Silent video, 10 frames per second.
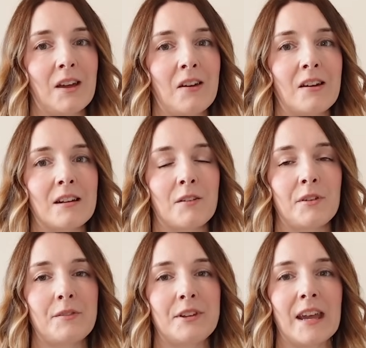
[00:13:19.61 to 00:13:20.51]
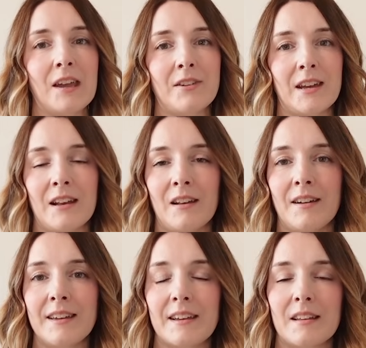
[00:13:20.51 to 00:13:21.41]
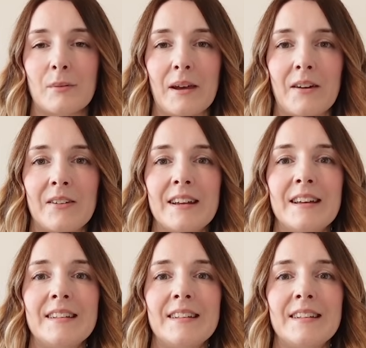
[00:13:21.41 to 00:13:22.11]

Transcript: I'd love it if you gave it a like as well.